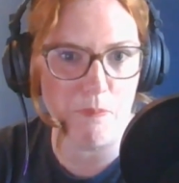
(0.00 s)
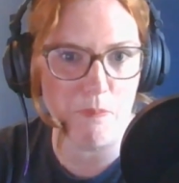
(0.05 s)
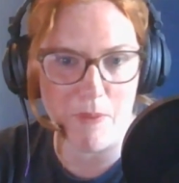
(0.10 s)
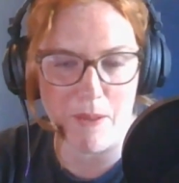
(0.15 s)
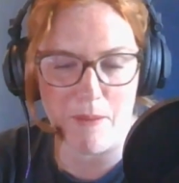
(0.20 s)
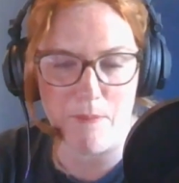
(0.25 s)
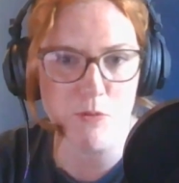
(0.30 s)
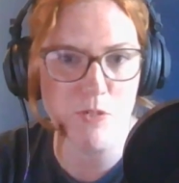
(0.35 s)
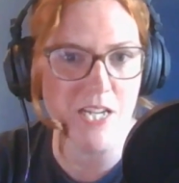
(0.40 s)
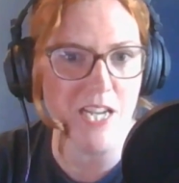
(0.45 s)

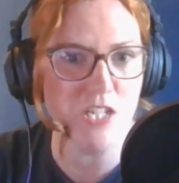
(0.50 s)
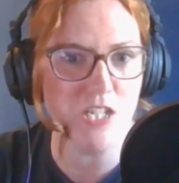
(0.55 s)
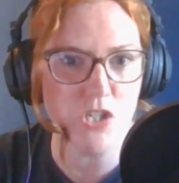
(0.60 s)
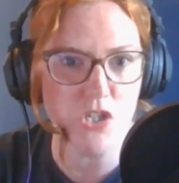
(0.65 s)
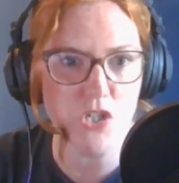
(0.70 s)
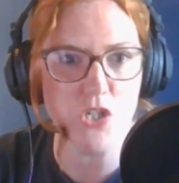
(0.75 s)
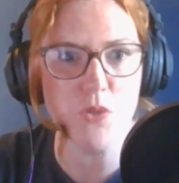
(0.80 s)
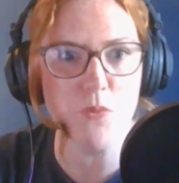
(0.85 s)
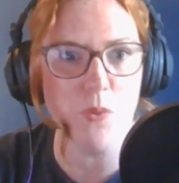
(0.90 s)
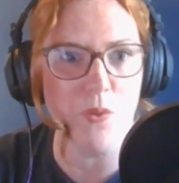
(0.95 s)
People tend
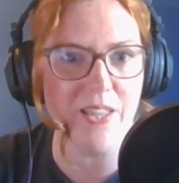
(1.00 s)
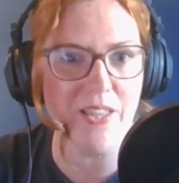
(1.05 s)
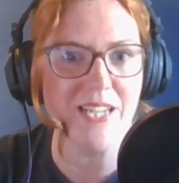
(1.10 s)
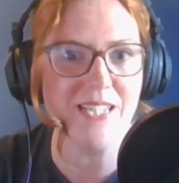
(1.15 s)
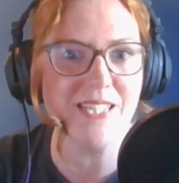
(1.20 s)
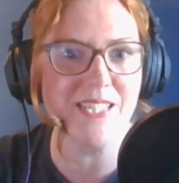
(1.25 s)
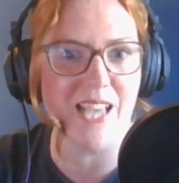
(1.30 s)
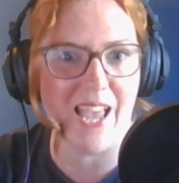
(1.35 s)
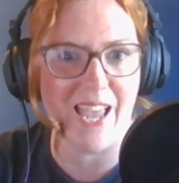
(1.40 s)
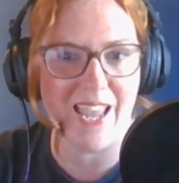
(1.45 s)
to do what
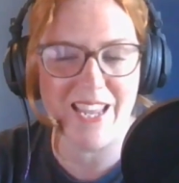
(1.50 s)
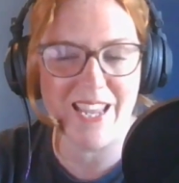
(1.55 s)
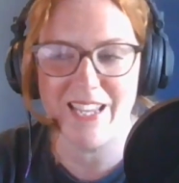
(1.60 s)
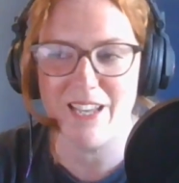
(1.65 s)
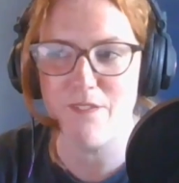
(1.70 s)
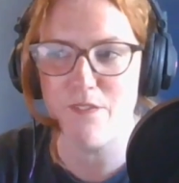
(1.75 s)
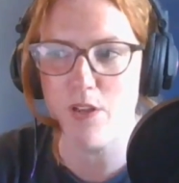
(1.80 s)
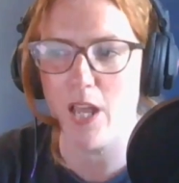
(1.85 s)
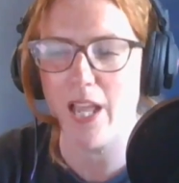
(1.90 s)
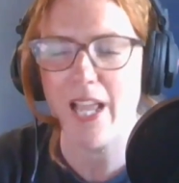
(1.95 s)
they say,
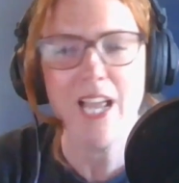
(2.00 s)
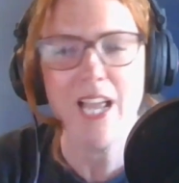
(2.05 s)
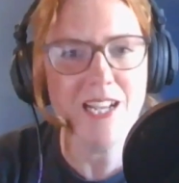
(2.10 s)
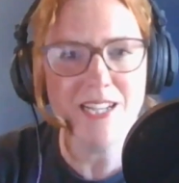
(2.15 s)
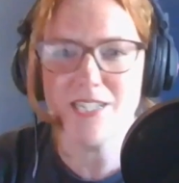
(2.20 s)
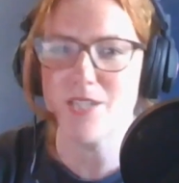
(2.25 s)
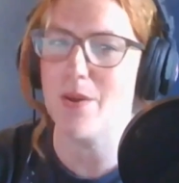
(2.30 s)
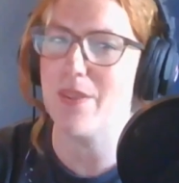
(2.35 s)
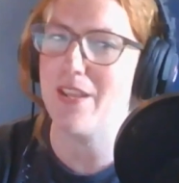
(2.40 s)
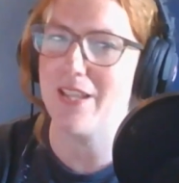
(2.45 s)
if you like.
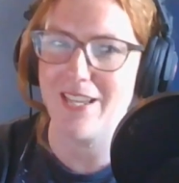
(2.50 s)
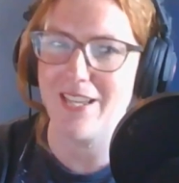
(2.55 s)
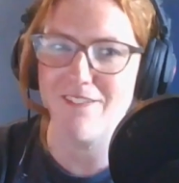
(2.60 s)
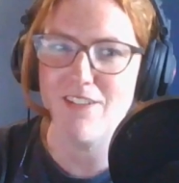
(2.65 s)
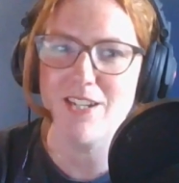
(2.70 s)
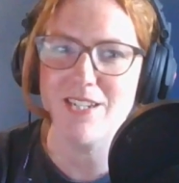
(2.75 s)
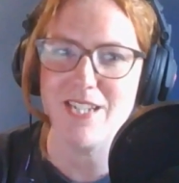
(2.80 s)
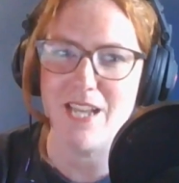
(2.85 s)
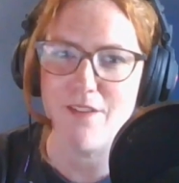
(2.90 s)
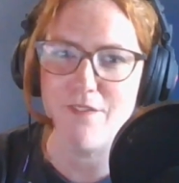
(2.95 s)
So I think there
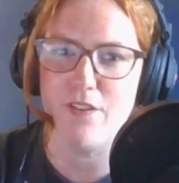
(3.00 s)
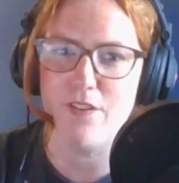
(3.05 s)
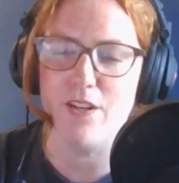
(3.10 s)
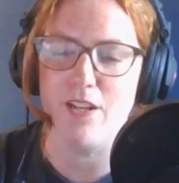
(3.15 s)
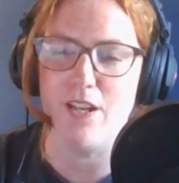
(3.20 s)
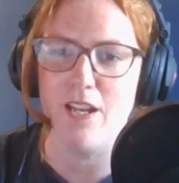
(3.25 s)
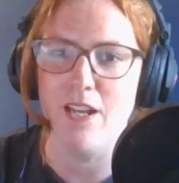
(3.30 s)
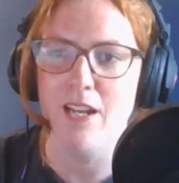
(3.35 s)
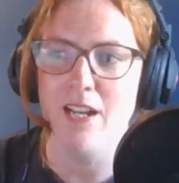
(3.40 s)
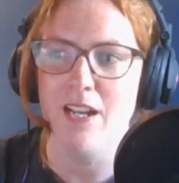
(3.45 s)
are
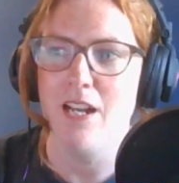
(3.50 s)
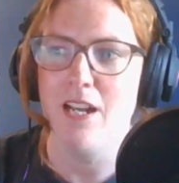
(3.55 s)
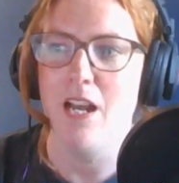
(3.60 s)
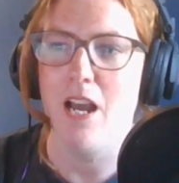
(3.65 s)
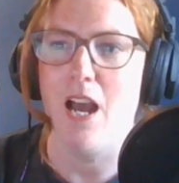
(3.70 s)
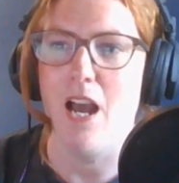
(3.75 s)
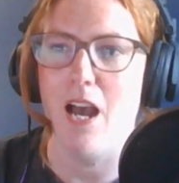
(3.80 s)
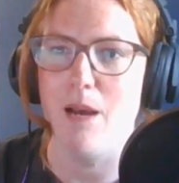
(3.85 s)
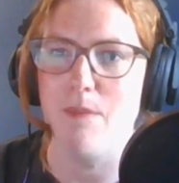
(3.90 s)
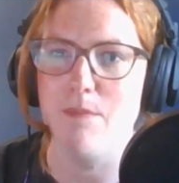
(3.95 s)

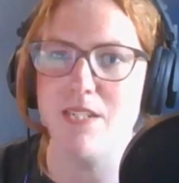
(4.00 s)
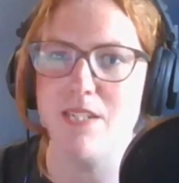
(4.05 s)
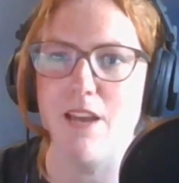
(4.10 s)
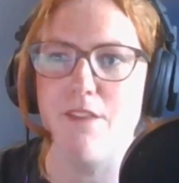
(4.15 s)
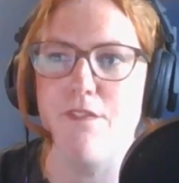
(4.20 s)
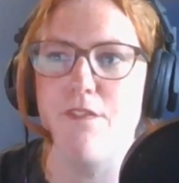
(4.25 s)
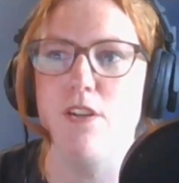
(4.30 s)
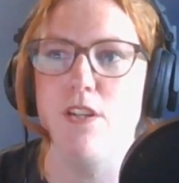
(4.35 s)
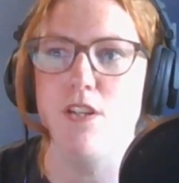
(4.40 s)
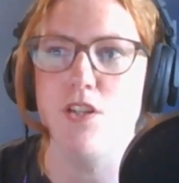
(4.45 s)

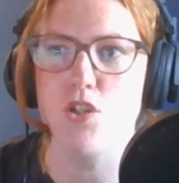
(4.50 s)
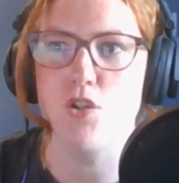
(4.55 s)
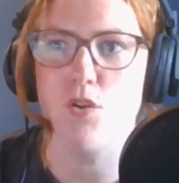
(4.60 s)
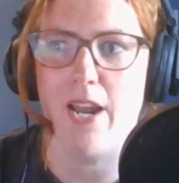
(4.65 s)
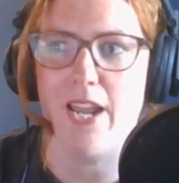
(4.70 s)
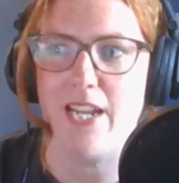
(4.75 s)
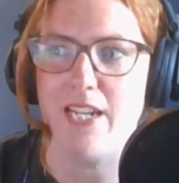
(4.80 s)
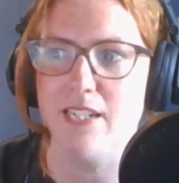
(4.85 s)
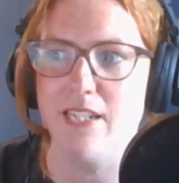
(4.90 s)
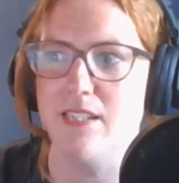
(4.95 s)
definite
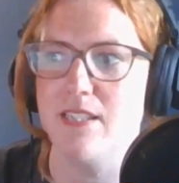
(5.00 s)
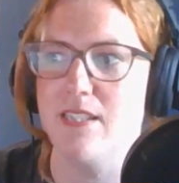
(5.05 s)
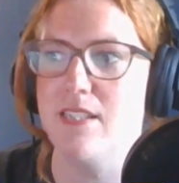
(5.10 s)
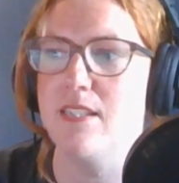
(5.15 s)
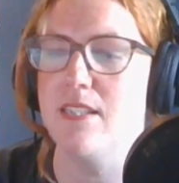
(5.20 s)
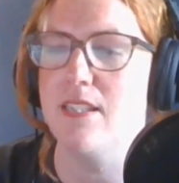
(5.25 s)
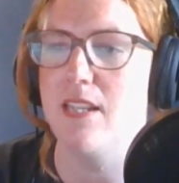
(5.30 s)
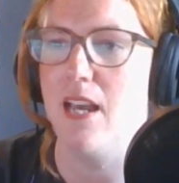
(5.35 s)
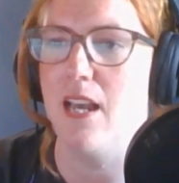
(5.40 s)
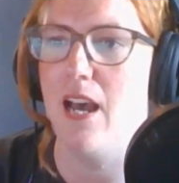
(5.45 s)

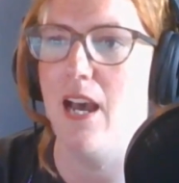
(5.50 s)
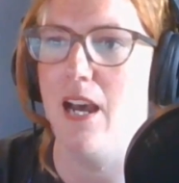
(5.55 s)
traits.